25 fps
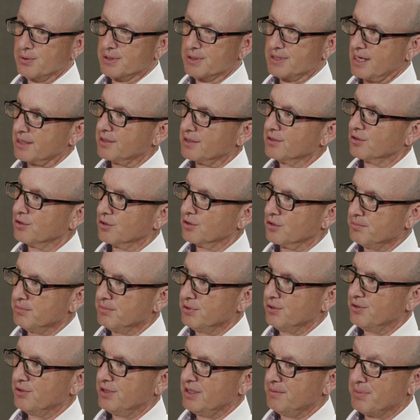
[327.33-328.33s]
to a technical
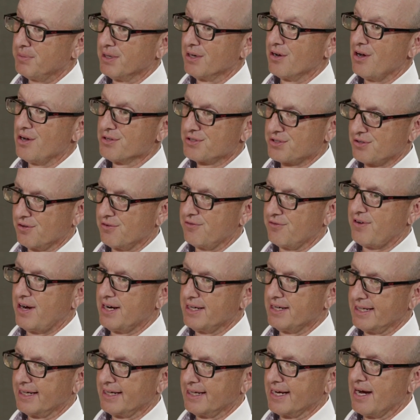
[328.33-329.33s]
community, but also
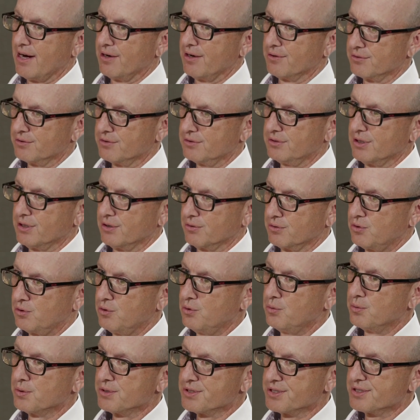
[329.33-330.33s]
finding out,
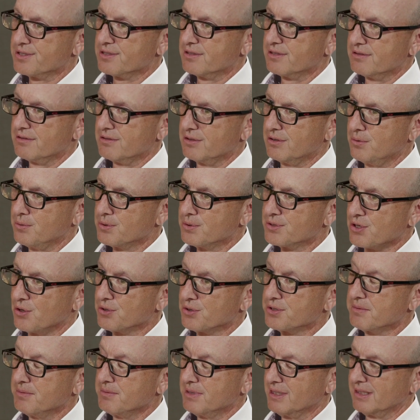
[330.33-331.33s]
who was
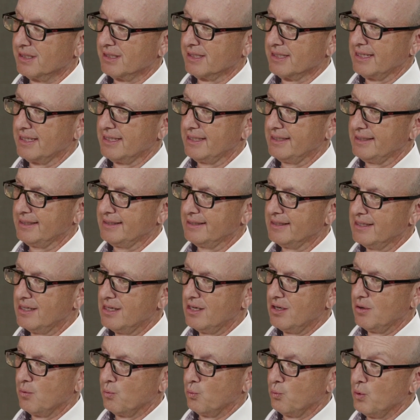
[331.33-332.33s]
ultimately
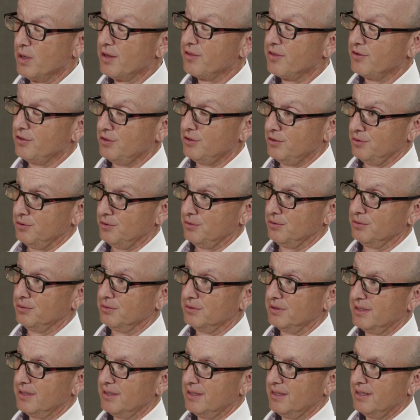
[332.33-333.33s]
with
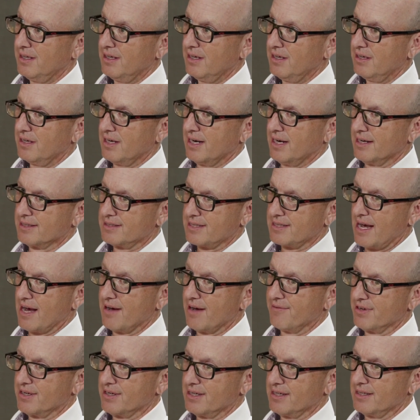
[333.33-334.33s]
you to
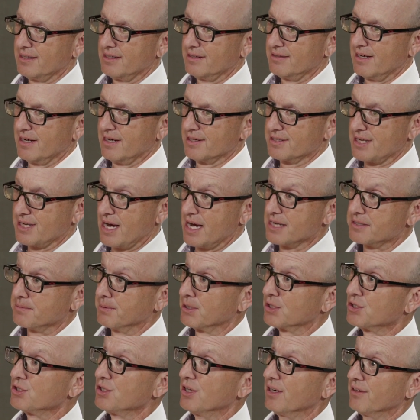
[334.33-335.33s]
have a
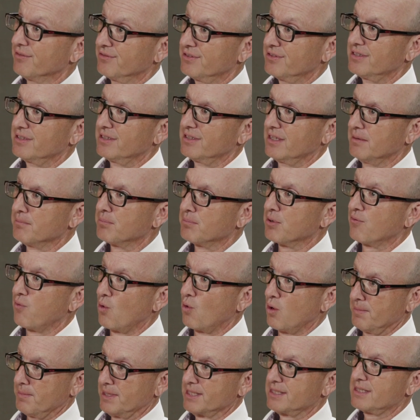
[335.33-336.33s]
seismic shift in
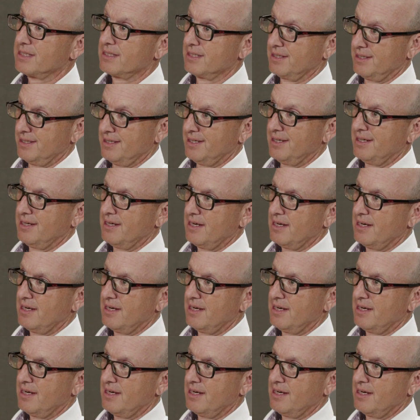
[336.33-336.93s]
performance.